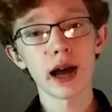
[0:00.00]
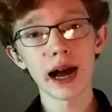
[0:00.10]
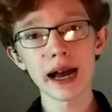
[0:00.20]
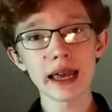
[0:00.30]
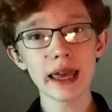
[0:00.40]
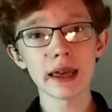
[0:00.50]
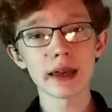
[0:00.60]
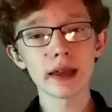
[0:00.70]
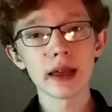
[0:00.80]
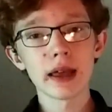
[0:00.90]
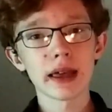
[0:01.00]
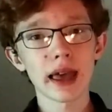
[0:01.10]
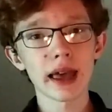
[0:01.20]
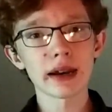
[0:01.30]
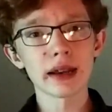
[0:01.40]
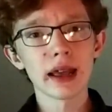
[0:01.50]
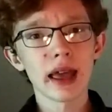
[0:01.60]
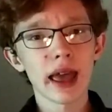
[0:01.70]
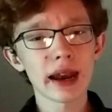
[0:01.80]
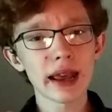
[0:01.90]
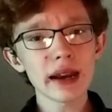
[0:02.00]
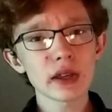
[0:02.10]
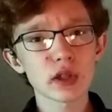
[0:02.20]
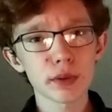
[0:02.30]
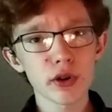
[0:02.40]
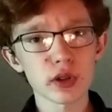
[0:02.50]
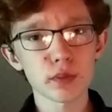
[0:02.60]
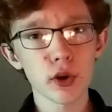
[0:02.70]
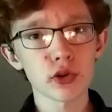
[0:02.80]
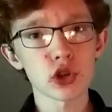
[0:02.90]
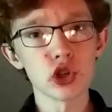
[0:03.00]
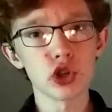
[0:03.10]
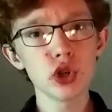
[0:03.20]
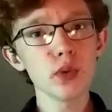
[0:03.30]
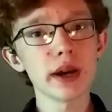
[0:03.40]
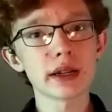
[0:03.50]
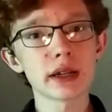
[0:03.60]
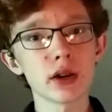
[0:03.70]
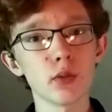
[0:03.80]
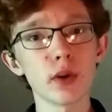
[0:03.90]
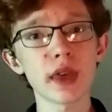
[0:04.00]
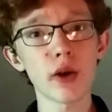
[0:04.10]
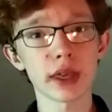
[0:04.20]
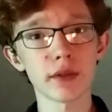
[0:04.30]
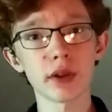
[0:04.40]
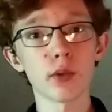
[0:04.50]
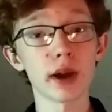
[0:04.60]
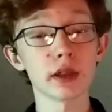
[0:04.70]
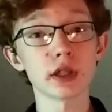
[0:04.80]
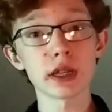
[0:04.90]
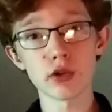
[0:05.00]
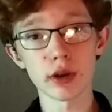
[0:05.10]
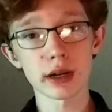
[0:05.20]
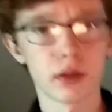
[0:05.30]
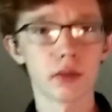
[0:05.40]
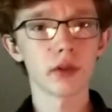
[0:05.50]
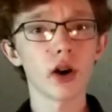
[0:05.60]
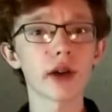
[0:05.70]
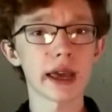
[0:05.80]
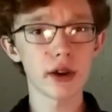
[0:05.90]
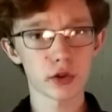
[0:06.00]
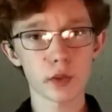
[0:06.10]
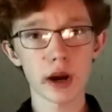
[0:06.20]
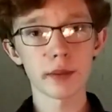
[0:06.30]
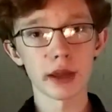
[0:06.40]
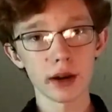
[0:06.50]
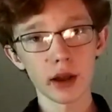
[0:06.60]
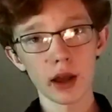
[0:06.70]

I.e., can an inexperienced person do it without giving away the secret? Okay, here's what I mean.